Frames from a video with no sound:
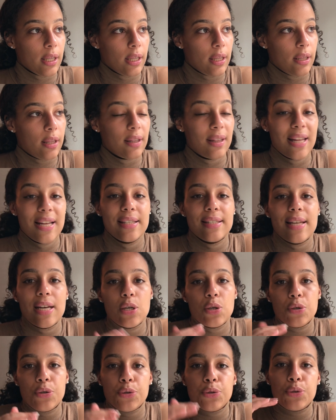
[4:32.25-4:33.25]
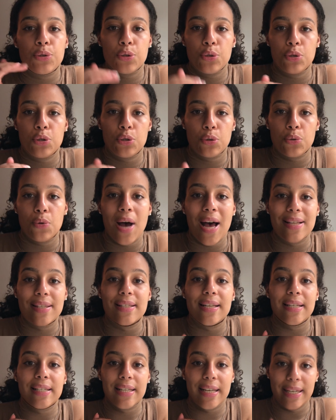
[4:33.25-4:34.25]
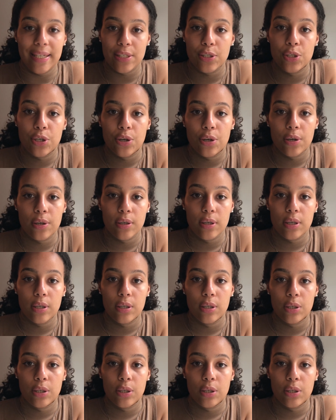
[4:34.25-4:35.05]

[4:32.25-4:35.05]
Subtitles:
The things that you used to do as an intern,